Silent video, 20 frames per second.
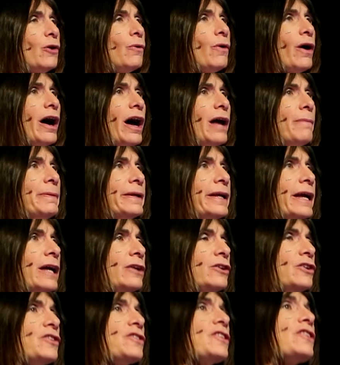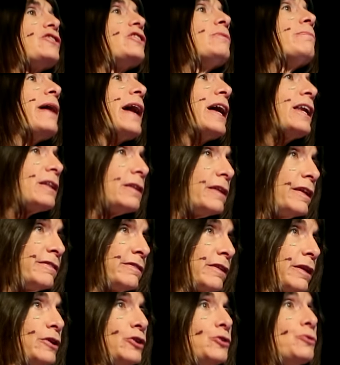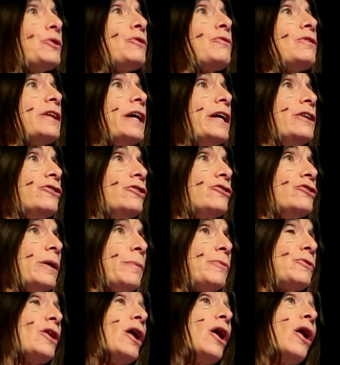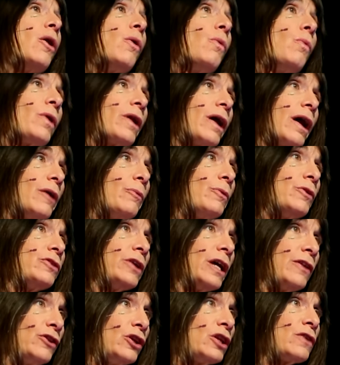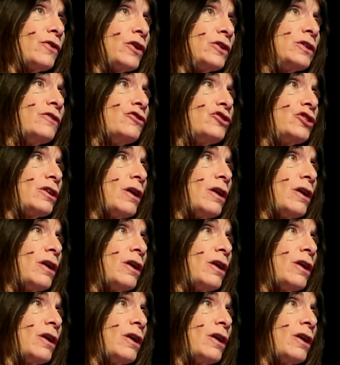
so I began to systematically study twin relationships when I was at the University of